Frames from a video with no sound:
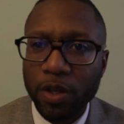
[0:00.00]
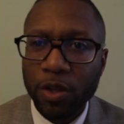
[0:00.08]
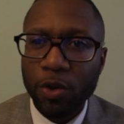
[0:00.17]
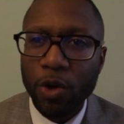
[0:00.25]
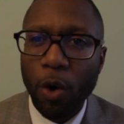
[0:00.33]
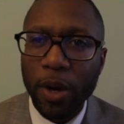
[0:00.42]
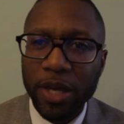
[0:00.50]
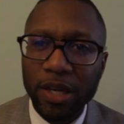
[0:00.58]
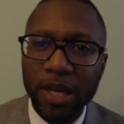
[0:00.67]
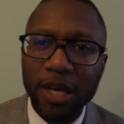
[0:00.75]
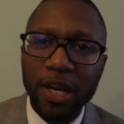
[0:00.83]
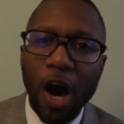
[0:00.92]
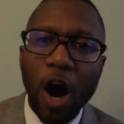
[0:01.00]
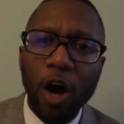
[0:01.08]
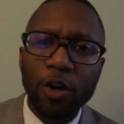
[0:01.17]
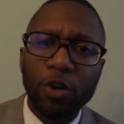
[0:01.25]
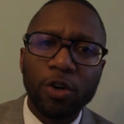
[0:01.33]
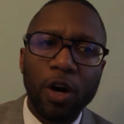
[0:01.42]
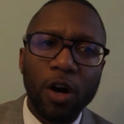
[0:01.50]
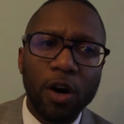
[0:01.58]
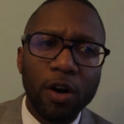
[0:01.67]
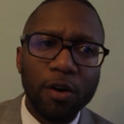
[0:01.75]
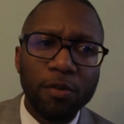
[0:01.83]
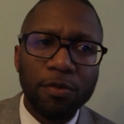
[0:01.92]
you know, in, in honor
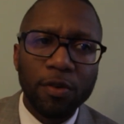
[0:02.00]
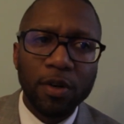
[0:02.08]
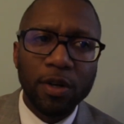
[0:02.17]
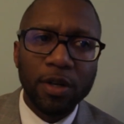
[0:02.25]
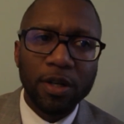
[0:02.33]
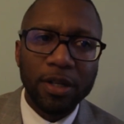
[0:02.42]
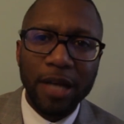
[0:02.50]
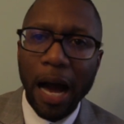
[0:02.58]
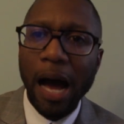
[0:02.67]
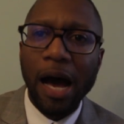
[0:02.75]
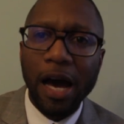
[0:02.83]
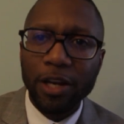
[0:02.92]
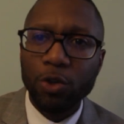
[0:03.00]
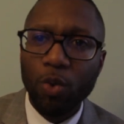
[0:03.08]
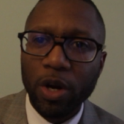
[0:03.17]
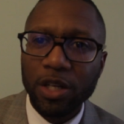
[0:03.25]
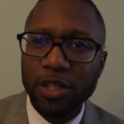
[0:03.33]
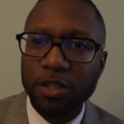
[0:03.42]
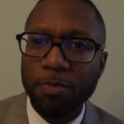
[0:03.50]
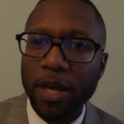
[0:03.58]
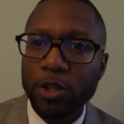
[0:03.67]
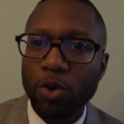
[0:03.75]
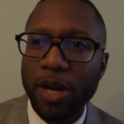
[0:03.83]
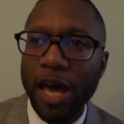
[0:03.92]
of God, you want to just
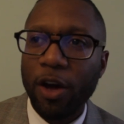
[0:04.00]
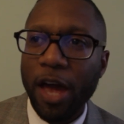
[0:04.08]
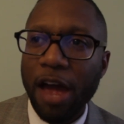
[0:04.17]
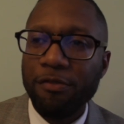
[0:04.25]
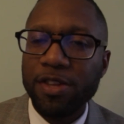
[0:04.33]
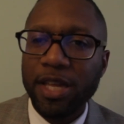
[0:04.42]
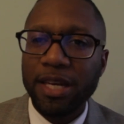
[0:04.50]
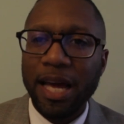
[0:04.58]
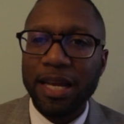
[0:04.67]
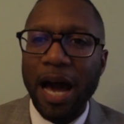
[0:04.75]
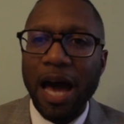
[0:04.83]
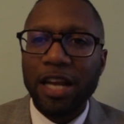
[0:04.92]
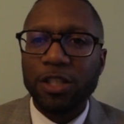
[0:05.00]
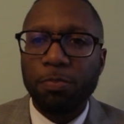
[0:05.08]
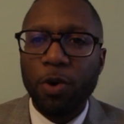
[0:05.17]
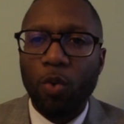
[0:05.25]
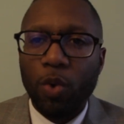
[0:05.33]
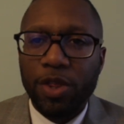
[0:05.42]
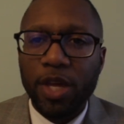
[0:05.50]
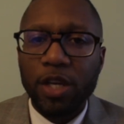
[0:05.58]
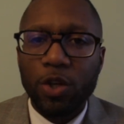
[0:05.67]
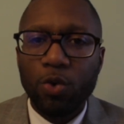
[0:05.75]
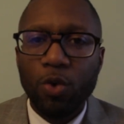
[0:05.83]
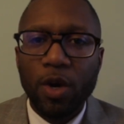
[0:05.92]
make sure that everything that God has put
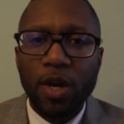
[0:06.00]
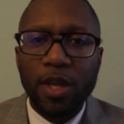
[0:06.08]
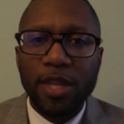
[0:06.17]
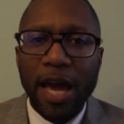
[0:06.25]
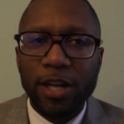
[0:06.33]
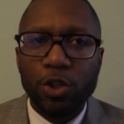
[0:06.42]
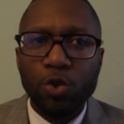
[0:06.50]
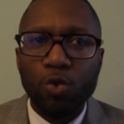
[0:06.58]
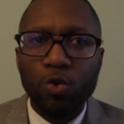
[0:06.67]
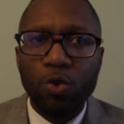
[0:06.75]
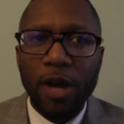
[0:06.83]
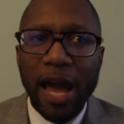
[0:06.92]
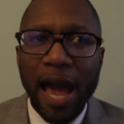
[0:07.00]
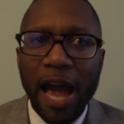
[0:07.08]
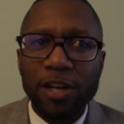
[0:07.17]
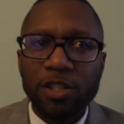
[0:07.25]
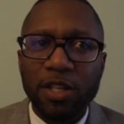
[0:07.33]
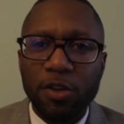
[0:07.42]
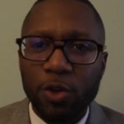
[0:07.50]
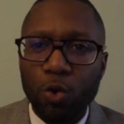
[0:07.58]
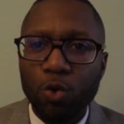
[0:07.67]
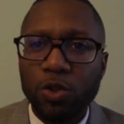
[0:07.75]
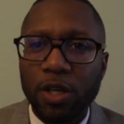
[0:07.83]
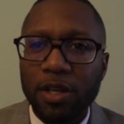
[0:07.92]
within you, that you actually
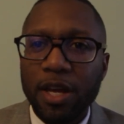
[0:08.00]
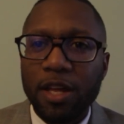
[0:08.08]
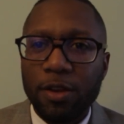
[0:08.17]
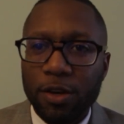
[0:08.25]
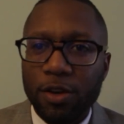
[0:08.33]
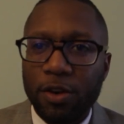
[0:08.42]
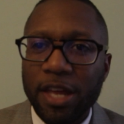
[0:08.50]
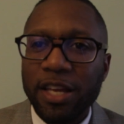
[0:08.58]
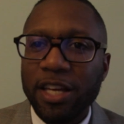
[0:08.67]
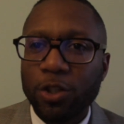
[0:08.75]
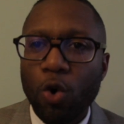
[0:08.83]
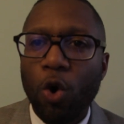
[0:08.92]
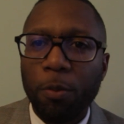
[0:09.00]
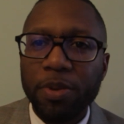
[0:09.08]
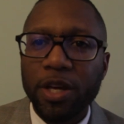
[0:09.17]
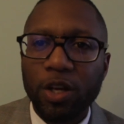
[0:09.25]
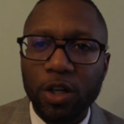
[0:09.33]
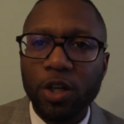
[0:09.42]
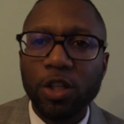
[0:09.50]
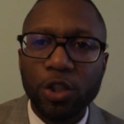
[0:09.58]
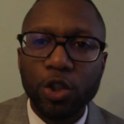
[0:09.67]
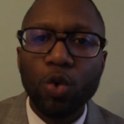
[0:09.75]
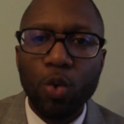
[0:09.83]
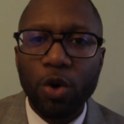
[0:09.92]
use it. It's called being a good
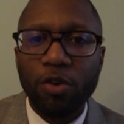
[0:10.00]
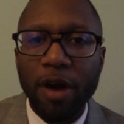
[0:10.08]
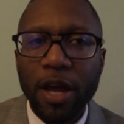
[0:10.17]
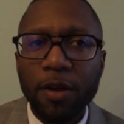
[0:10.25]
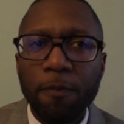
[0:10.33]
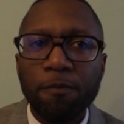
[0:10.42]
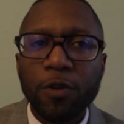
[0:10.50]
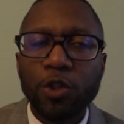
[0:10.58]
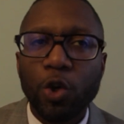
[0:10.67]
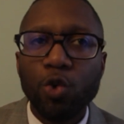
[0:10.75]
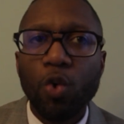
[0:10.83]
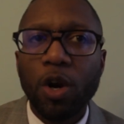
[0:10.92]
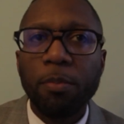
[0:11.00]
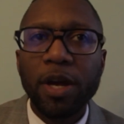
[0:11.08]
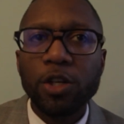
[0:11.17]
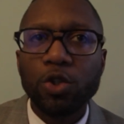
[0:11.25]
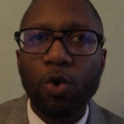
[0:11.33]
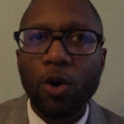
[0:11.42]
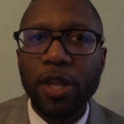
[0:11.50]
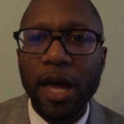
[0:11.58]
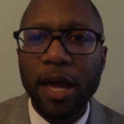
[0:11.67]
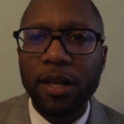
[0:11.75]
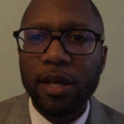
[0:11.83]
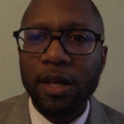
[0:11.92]
steward, right? So you want to make sure
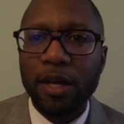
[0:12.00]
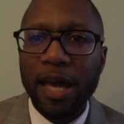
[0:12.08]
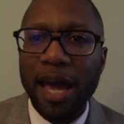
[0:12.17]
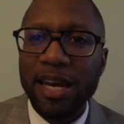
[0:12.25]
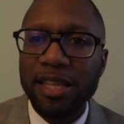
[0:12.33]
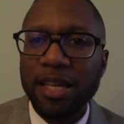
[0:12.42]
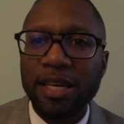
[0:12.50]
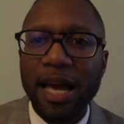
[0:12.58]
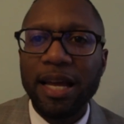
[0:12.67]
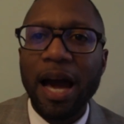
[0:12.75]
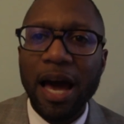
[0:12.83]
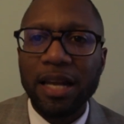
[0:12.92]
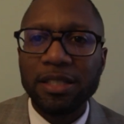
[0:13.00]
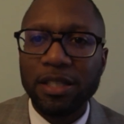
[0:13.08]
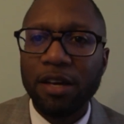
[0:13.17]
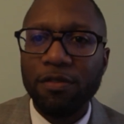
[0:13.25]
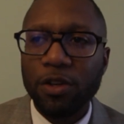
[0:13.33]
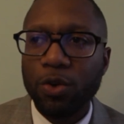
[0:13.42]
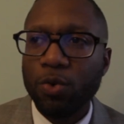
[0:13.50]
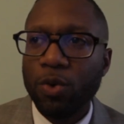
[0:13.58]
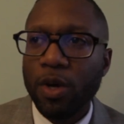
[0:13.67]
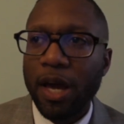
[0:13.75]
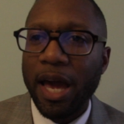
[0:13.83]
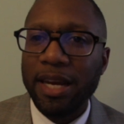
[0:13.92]
that anything that God has given you,
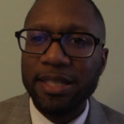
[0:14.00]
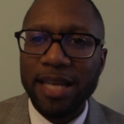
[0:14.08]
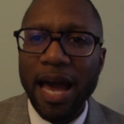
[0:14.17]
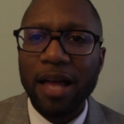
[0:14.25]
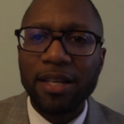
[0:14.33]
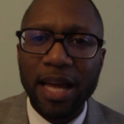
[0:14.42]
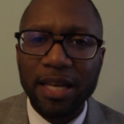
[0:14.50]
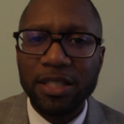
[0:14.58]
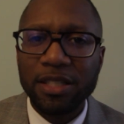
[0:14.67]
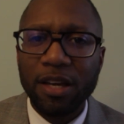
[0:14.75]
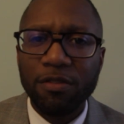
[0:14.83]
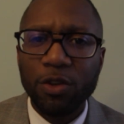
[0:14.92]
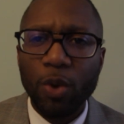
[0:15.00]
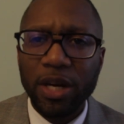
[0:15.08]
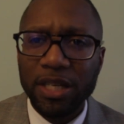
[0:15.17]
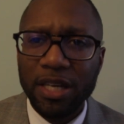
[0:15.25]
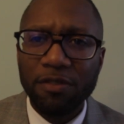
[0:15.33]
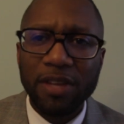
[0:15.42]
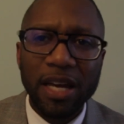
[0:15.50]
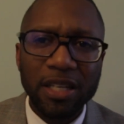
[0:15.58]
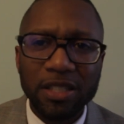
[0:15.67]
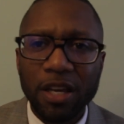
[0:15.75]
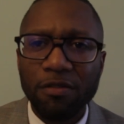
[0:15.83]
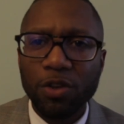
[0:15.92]
any talent that He's given you, any gift that
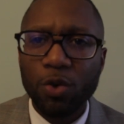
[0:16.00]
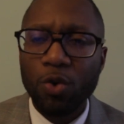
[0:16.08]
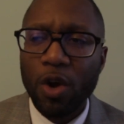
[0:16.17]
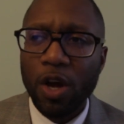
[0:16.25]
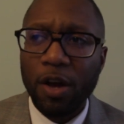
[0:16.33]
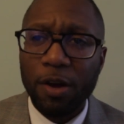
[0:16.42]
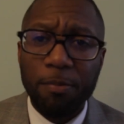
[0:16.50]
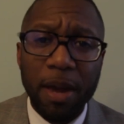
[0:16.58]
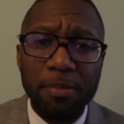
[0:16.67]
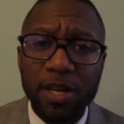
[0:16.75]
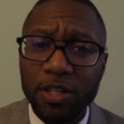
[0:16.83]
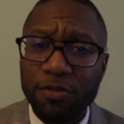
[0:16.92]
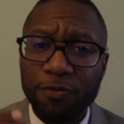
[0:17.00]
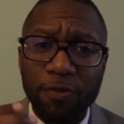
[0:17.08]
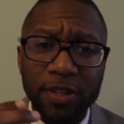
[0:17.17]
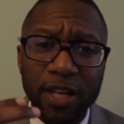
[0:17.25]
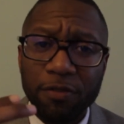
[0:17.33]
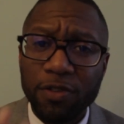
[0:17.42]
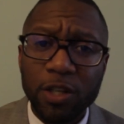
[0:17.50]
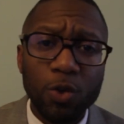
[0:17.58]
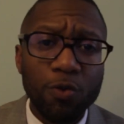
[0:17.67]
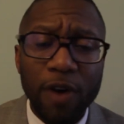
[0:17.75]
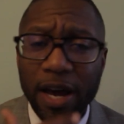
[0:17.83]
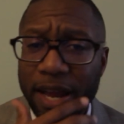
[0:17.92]
He's given you, maybe he's gifted
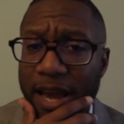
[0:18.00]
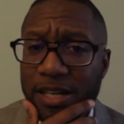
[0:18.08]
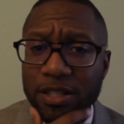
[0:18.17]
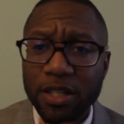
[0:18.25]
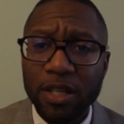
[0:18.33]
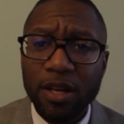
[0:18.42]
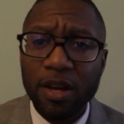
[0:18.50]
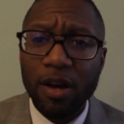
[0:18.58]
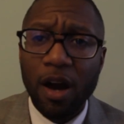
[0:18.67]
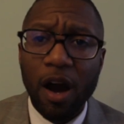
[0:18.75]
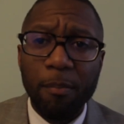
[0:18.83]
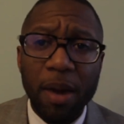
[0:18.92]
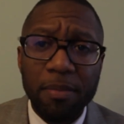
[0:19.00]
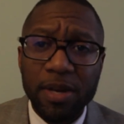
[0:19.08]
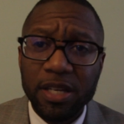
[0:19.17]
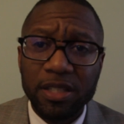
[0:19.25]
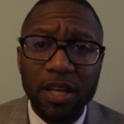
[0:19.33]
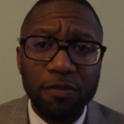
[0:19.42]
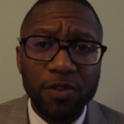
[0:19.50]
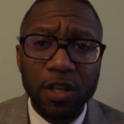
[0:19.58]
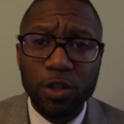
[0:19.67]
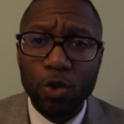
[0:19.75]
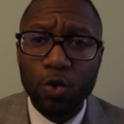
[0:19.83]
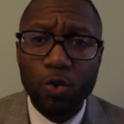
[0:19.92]
you financially um, maybe he's
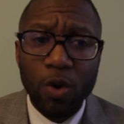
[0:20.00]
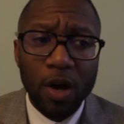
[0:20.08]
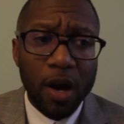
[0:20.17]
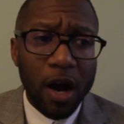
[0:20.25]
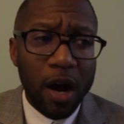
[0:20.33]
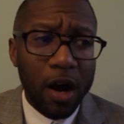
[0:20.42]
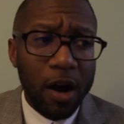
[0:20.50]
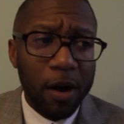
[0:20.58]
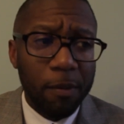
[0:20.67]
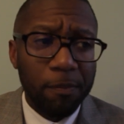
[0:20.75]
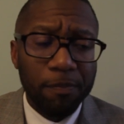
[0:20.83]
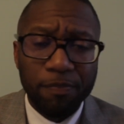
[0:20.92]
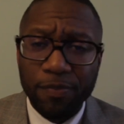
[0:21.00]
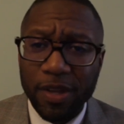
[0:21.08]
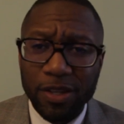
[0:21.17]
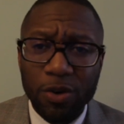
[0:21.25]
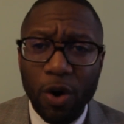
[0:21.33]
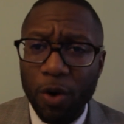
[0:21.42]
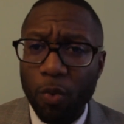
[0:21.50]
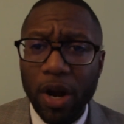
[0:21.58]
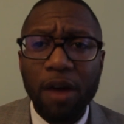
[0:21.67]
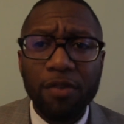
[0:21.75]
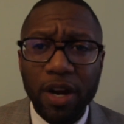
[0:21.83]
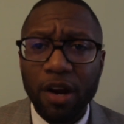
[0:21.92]
gifted you um, you know in
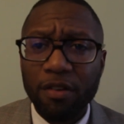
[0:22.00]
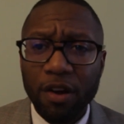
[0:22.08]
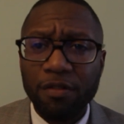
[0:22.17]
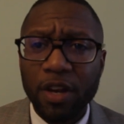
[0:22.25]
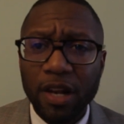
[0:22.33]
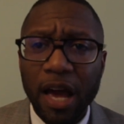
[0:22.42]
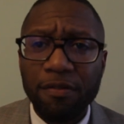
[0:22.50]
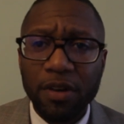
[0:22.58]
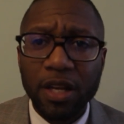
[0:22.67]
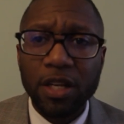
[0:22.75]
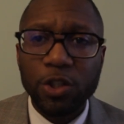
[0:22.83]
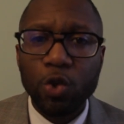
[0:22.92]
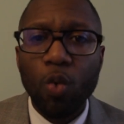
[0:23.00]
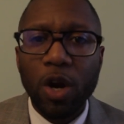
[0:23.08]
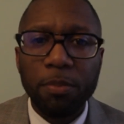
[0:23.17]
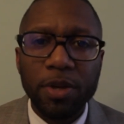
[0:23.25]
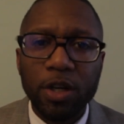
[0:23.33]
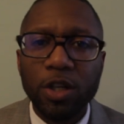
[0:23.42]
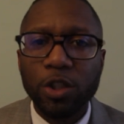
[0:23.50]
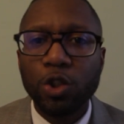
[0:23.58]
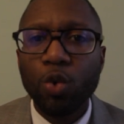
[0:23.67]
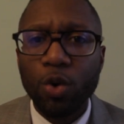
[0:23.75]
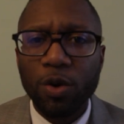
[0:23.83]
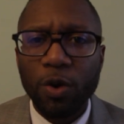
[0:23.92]
whatever area of your life it is you want to be a good
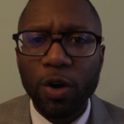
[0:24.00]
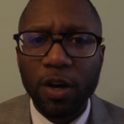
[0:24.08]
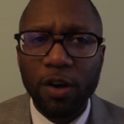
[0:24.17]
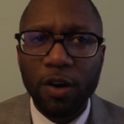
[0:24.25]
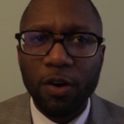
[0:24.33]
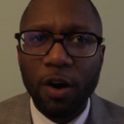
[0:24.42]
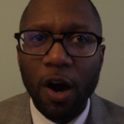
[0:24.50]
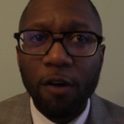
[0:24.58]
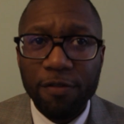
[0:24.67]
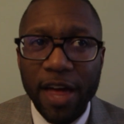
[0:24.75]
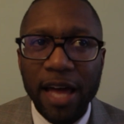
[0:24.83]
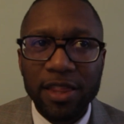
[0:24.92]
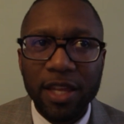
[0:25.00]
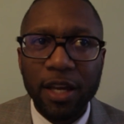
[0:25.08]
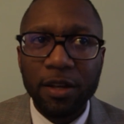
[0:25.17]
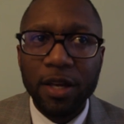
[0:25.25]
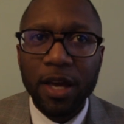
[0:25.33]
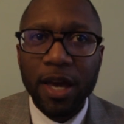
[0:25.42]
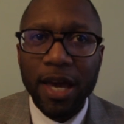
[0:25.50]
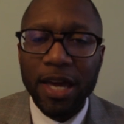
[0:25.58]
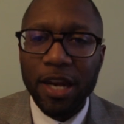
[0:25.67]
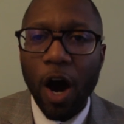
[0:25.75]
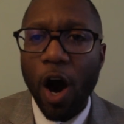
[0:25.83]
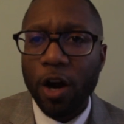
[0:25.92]
steward of that thing
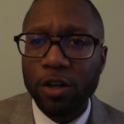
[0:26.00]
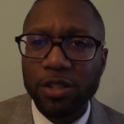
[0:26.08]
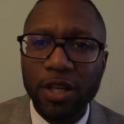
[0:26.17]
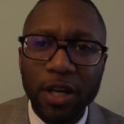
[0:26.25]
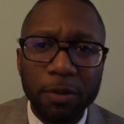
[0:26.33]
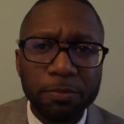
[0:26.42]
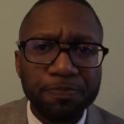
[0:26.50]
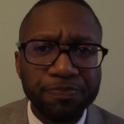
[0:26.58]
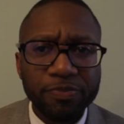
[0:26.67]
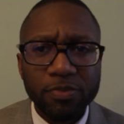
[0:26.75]
in honor to him